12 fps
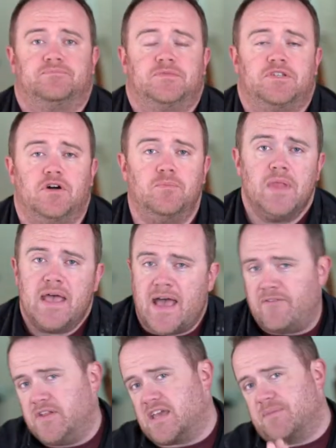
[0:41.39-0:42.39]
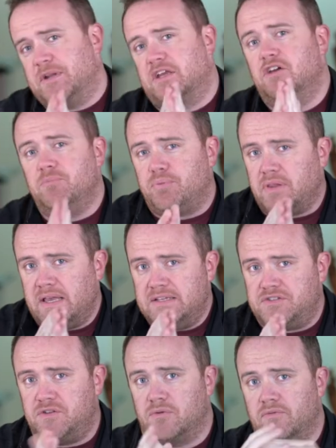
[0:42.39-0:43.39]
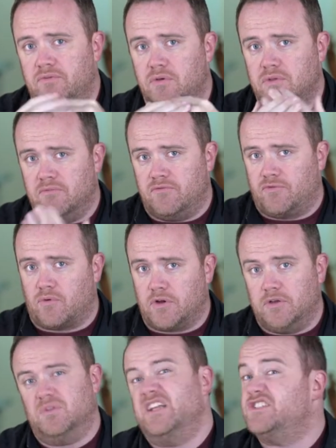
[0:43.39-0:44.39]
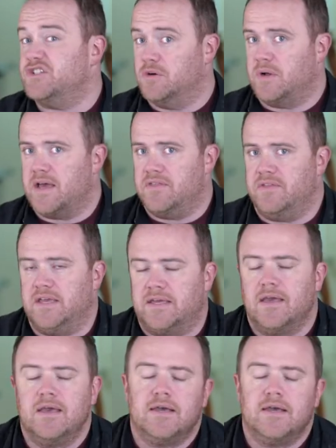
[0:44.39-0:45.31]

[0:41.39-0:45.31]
So I feel like I'm in a good place to review them for you and let you know what I think.